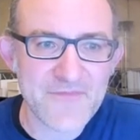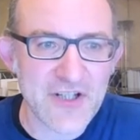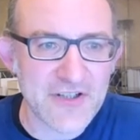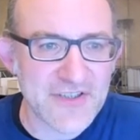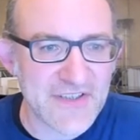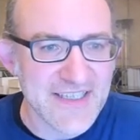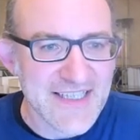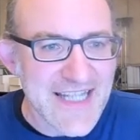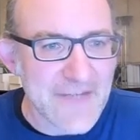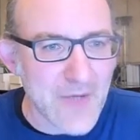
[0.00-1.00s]
You know, and uh,
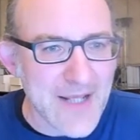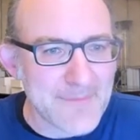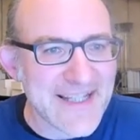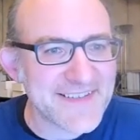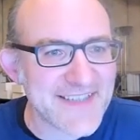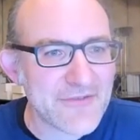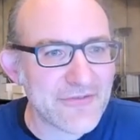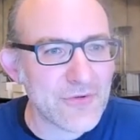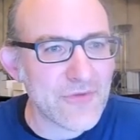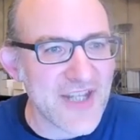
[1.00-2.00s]
if white plays
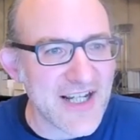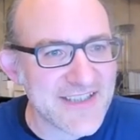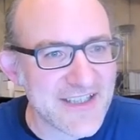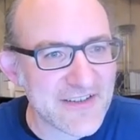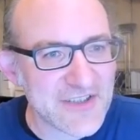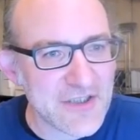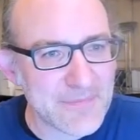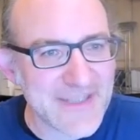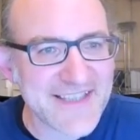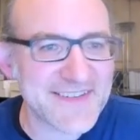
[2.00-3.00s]
e4, the idea is that you
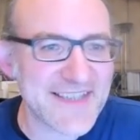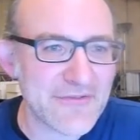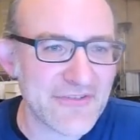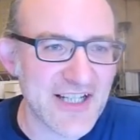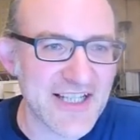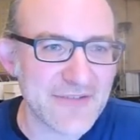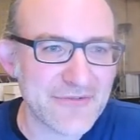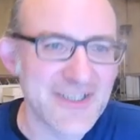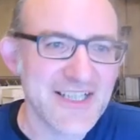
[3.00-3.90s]
play c5